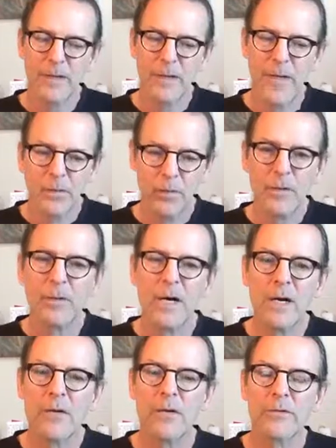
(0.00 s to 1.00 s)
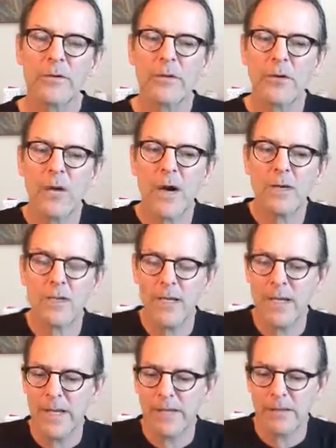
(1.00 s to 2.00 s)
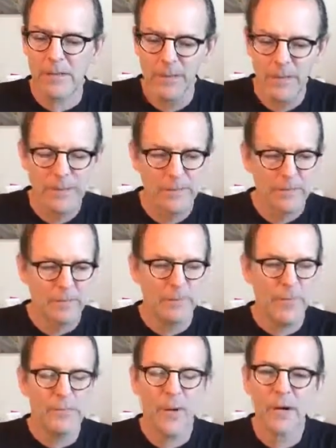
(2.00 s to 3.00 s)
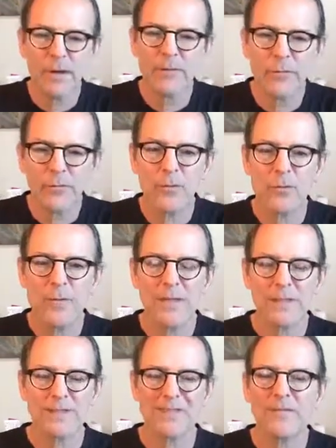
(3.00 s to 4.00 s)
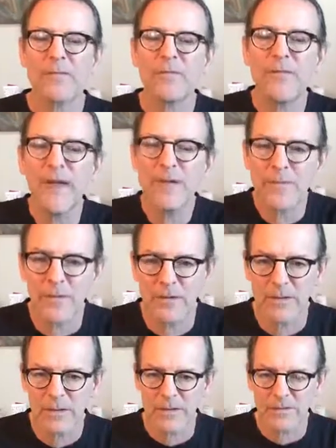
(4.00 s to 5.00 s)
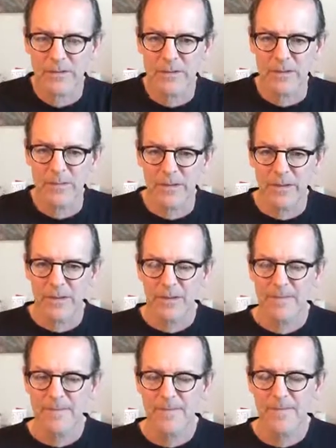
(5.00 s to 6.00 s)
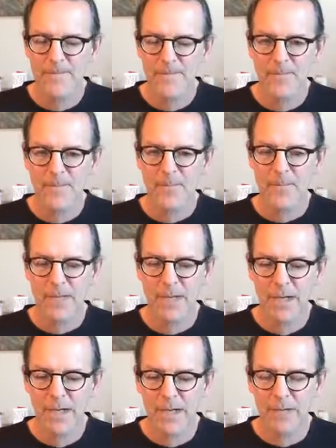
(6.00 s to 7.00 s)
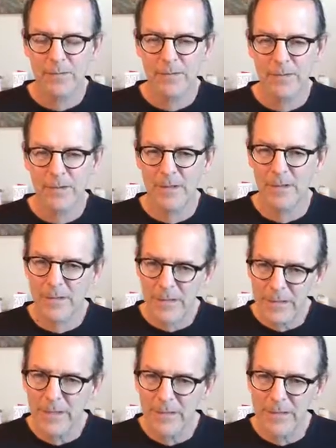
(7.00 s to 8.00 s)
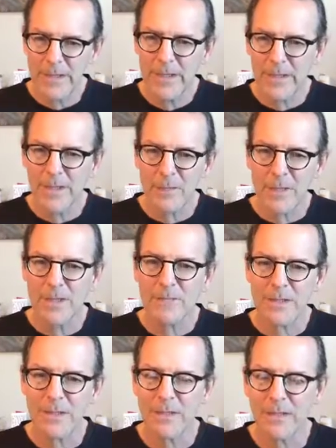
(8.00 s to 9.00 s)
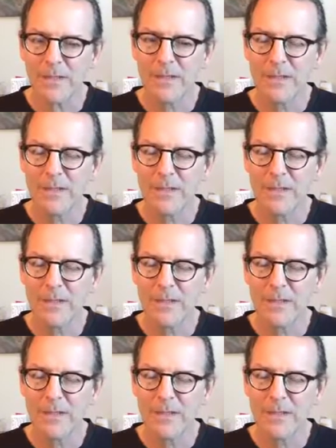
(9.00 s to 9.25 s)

I will, however, go out and be part of a group that is in favor of something. Are you getting what I'm saying?